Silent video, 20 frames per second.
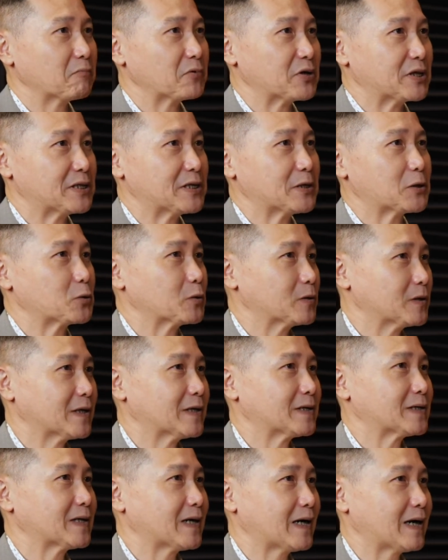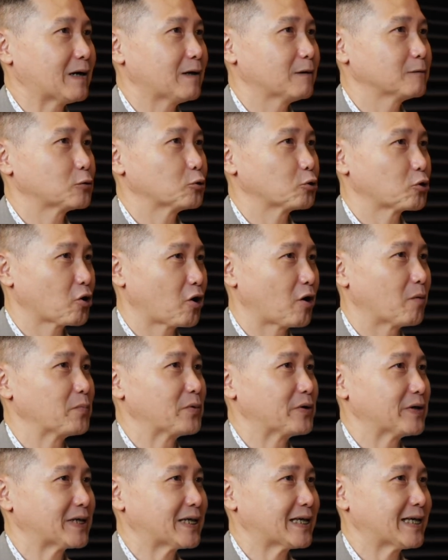We need to learn how to
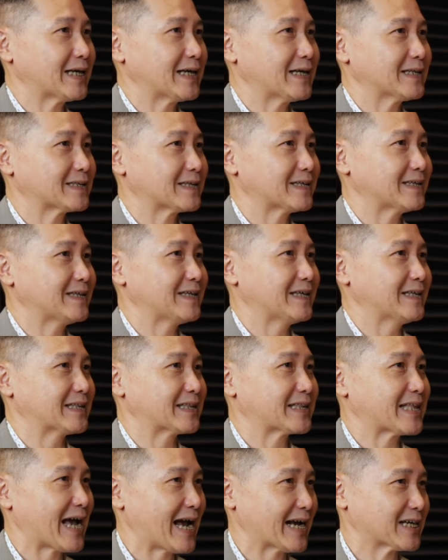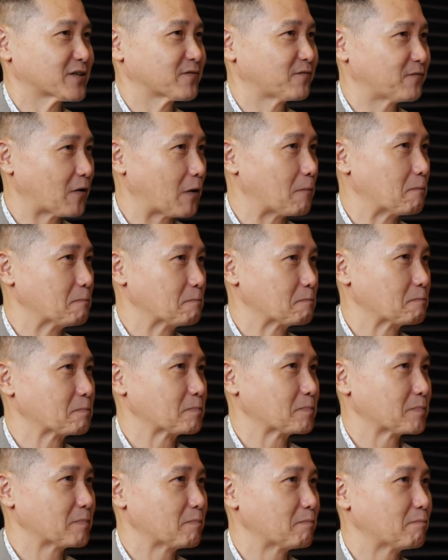communicate in text form
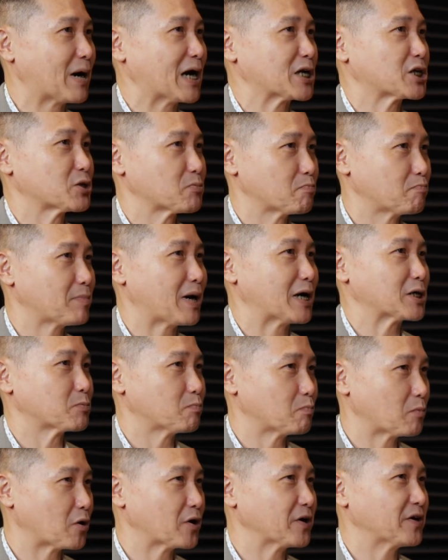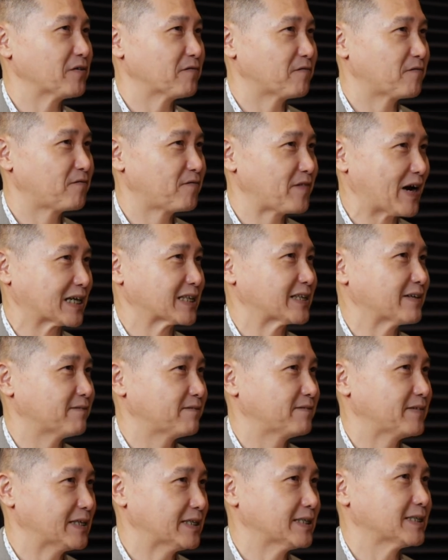much, much more
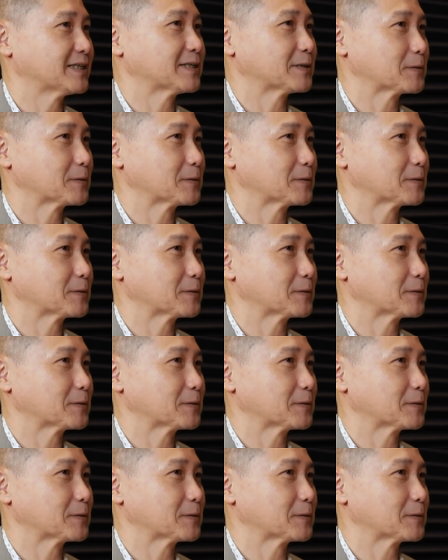effectively.